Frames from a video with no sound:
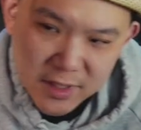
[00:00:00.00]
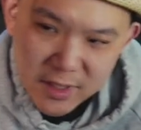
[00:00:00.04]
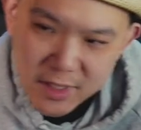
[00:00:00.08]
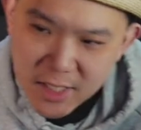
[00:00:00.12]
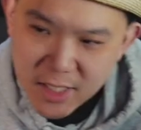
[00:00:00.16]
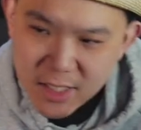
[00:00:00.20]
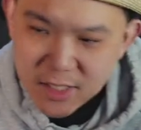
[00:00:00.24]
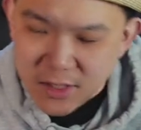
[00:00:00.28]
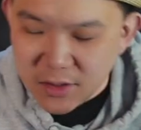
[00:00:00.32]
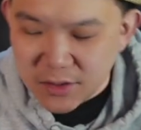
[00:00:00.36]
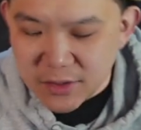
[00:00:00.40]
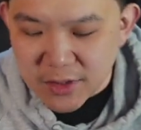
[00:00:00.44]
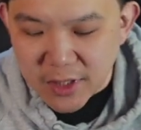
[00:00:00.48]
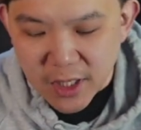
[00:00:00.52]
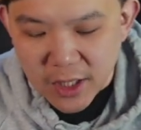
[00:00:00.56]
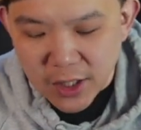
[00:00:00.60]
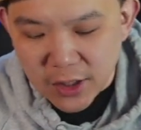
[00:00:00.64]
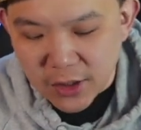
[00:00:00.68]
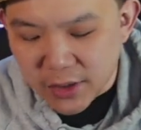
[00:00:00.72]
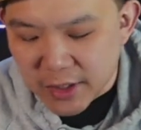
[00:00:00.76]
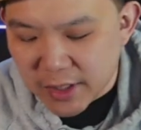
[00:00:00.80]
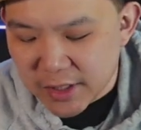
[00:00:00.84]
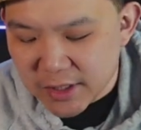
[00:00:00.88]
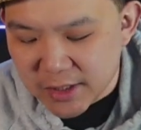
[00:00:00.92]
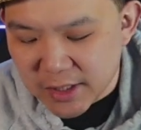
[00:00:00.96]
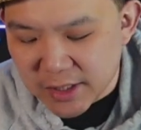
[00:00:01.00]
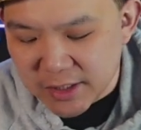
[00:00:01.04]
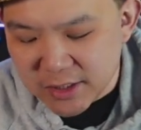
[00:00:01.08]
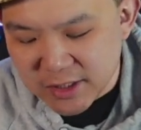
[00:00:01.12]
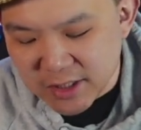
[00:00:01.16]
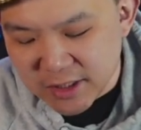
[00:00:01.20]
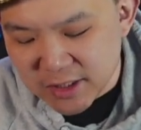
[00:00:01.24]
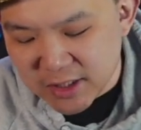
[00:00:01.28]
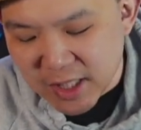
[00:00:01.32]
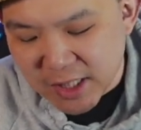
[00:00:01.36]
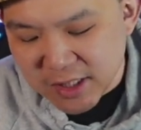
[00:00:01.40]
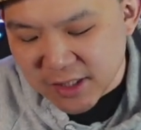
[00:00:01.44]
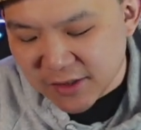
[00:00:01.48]
I don't know. It
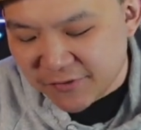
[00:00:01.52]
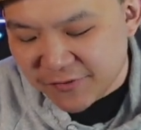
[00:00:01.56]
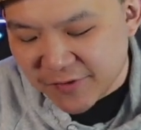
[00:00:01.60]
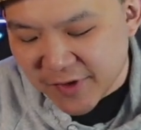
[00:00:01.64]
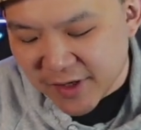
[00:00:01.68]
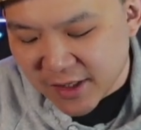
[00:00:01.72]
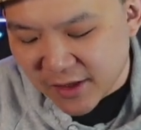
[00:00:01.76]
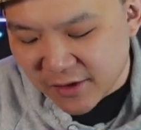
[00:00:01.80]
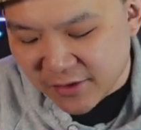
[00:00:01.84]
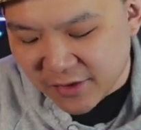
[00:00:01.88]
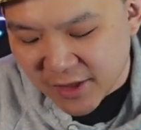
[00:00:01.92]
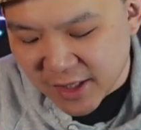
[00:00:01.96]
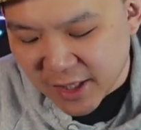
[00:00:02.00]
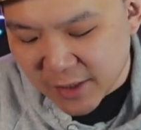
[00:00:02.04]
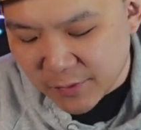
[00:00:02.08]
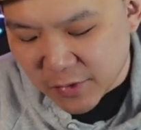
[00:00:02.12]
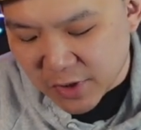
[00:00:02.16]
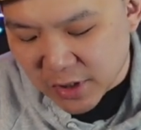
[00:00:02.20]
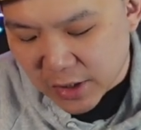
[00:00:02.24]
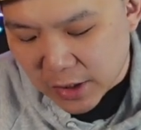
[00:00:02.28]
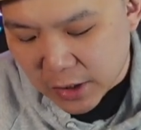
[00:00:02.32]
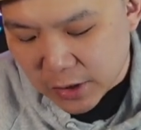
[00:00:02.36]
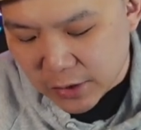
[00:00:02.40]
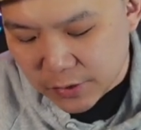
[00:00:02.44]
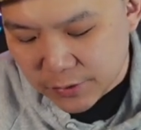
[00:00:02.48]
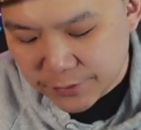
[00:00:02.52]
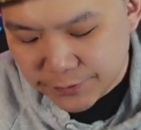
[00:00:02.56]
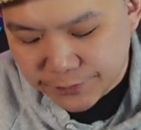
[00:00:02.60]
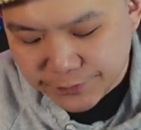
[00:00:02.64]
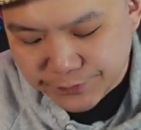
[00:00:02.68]
just doesn't fit the theme, you know?